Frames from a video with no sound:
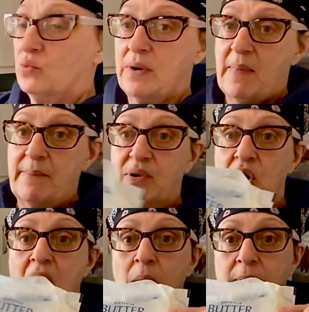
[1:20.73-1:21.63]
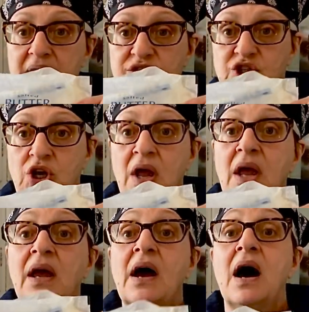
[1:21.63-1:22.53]
remember how much
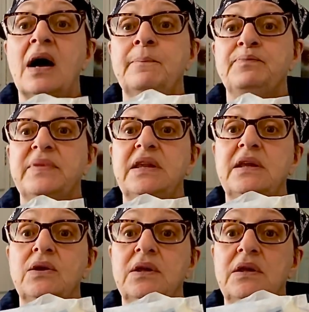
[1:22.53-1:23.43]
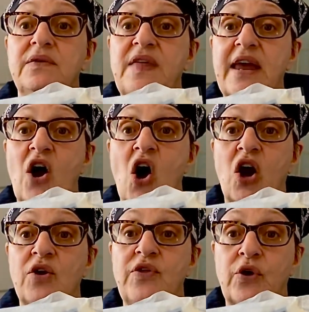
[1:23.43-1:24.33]
they
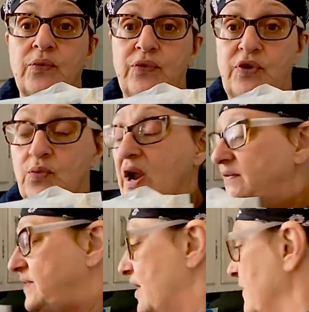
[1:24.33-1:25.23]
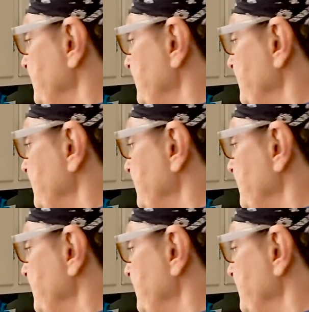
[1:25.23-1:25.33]
are, they're right there.